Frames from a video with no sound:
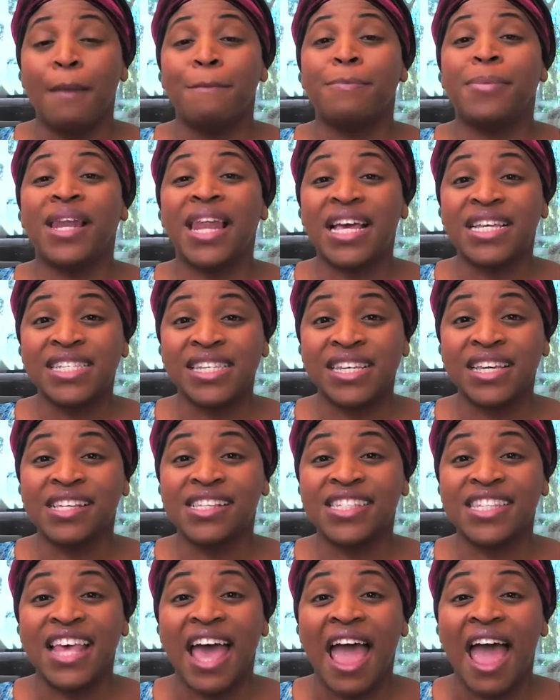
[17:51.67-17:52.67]

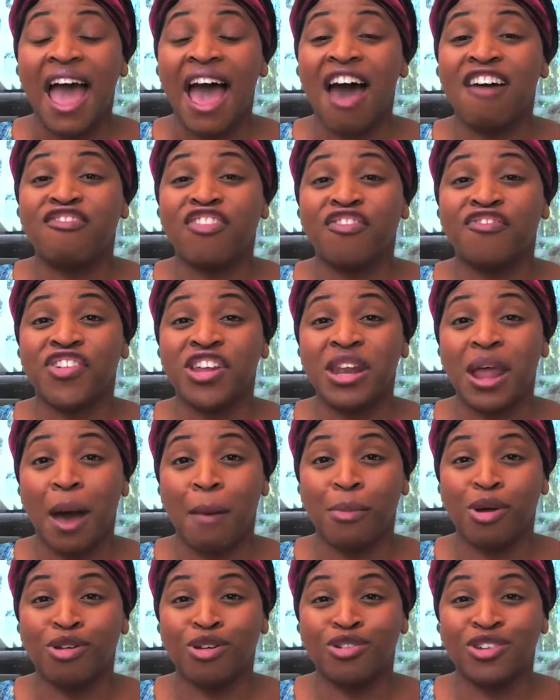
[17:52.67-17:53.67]
Blessings. Have a
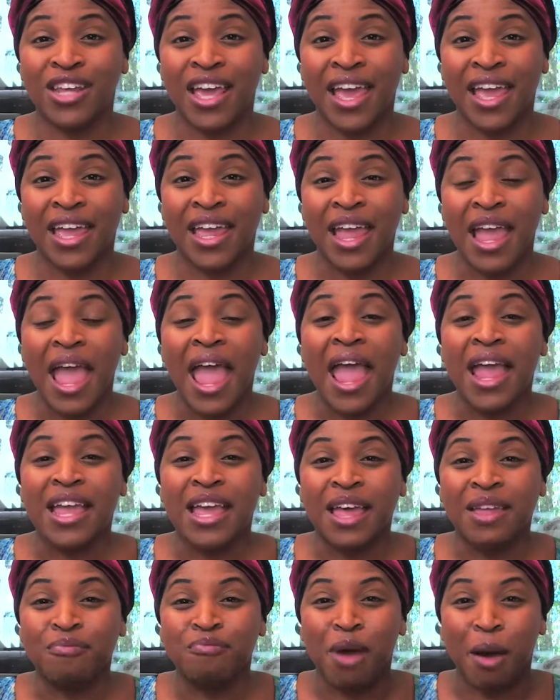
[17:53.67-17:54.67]
phenomenal day.
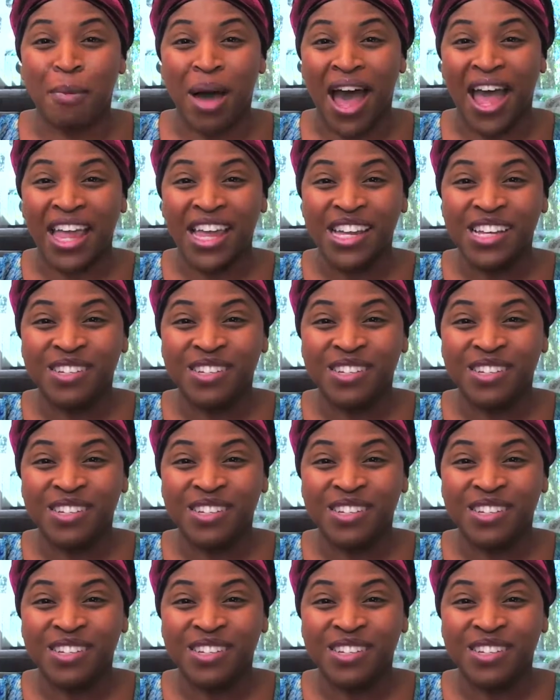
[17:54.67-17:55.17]
Bye-bye.